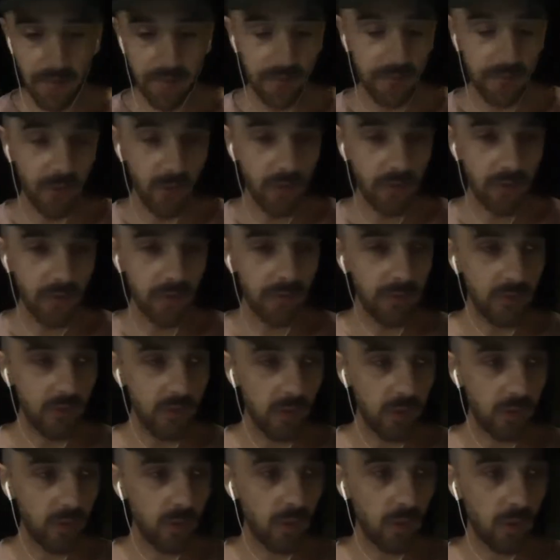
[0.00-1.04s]
for those of
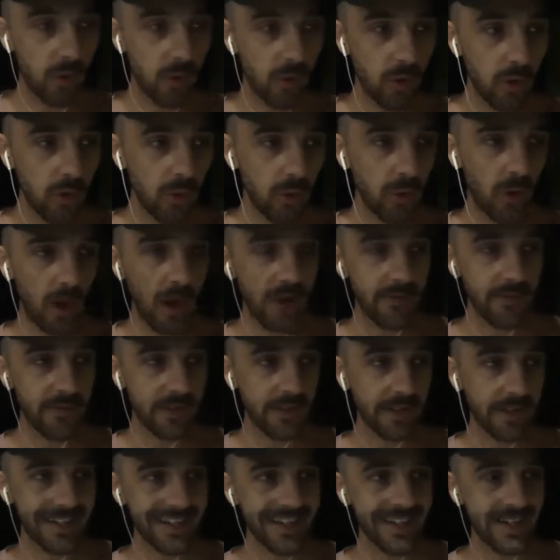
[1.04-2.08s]
you who are
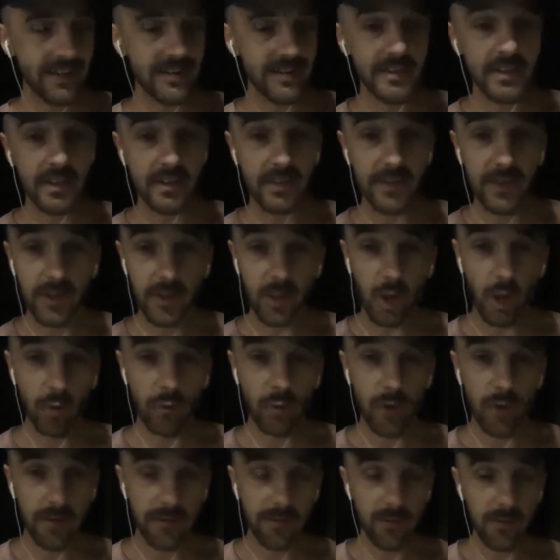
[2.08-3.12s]
thinking, is this video
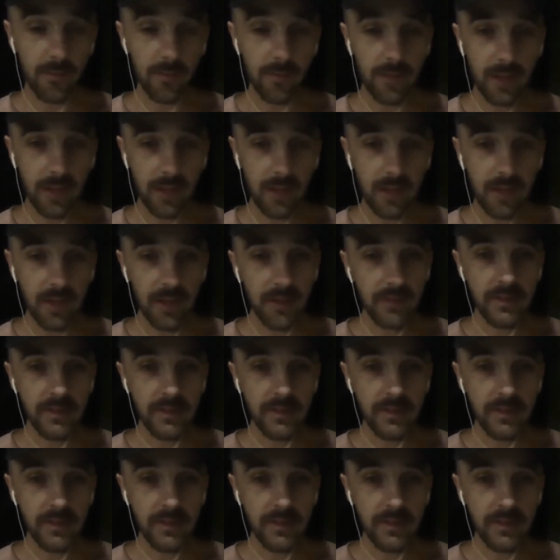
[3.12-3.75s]
right for me?